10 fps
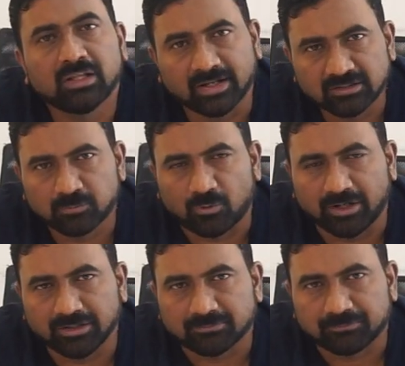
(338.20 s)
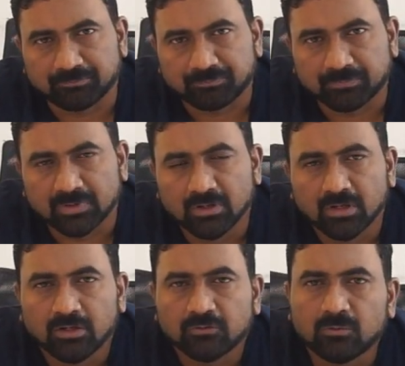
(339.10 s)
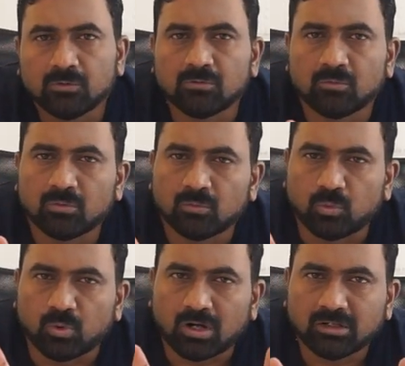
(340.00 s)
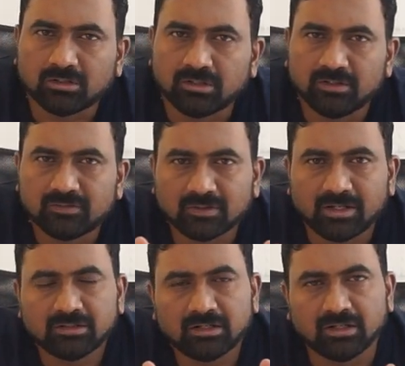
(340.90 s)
next point. So what decide the